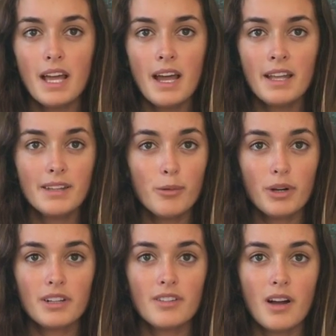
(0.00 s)
And they
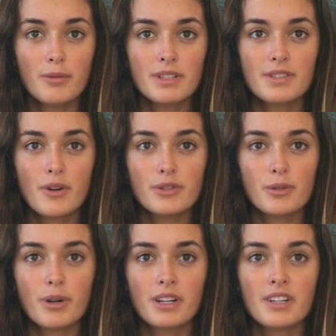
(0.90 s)
work along with
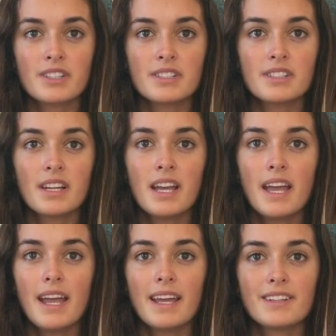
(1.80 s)
social workers
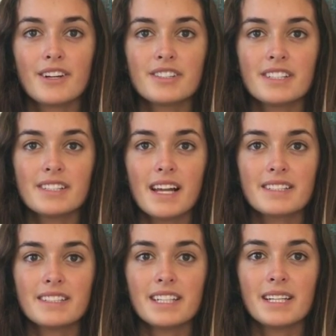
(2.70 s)
and nurses as
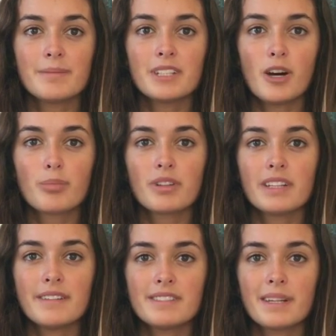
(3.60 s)
a team to help
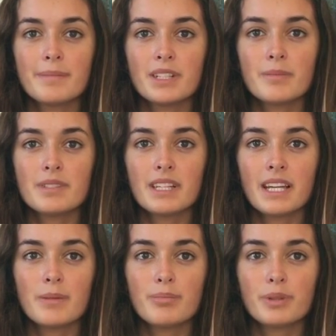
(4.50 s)
relieve symptoms
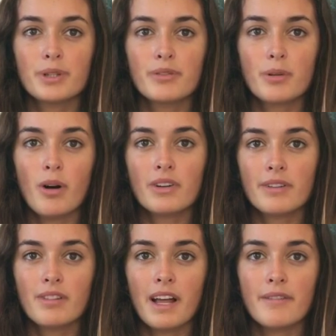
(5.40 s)
and improve the quality
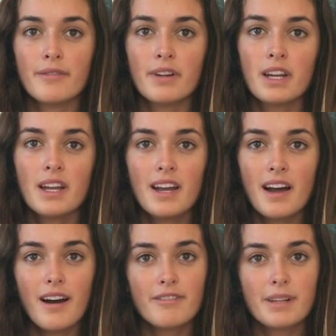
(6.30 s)
of life
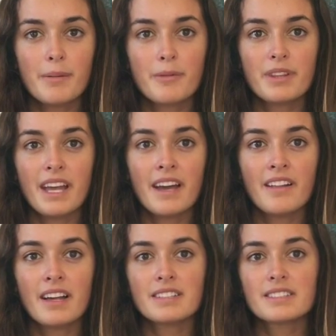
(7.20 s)
of someone with
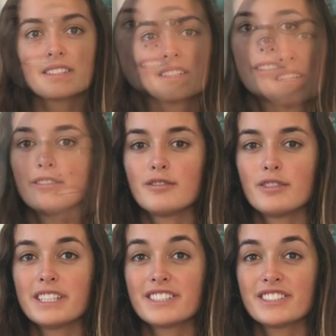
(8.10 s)
ALS.
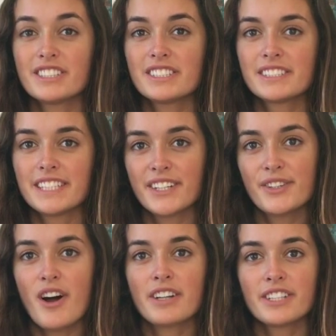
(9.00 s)
Research is still
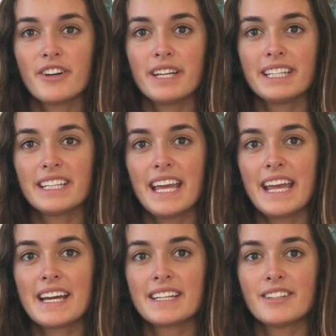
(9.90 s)
ongoing,
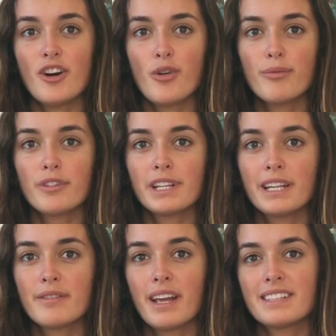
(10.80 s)
and hopefully
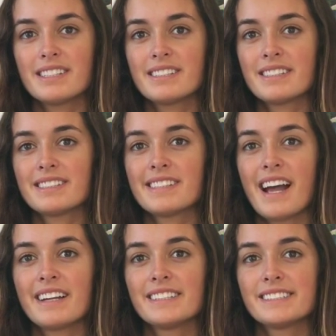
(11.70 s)
advances in
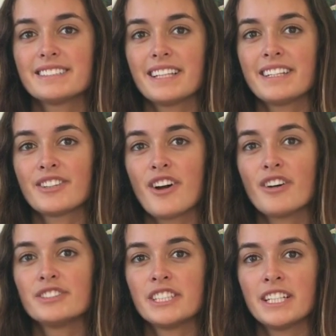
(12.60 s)
science and
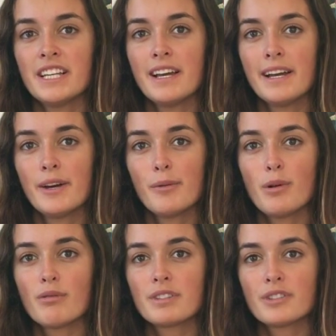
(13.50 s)
neurology
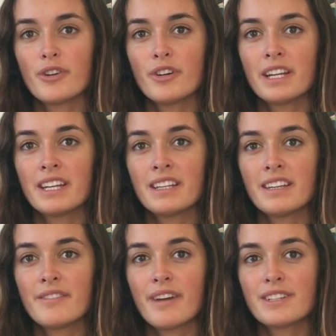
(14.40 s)
will result in an
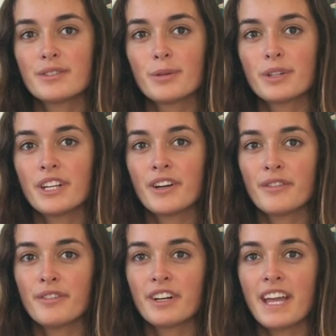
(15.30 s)
eventual cure for